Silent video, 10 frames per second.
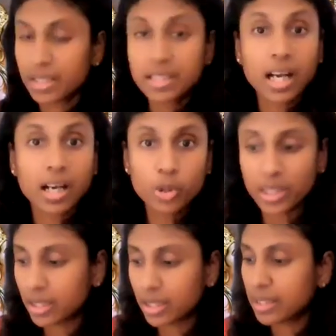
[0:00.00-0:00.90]
Yeah, you
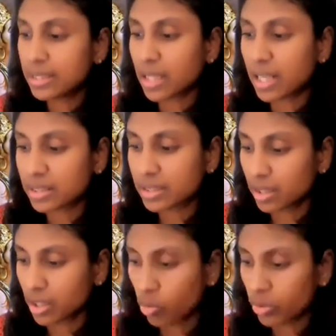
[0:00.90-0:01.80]
can please ask
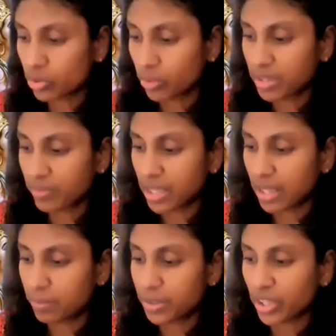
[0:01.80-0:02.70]
the doubt. So meanwhile,
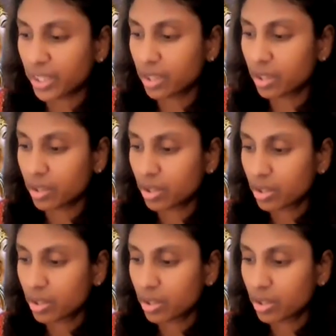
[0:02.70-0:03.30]
I'll be checking.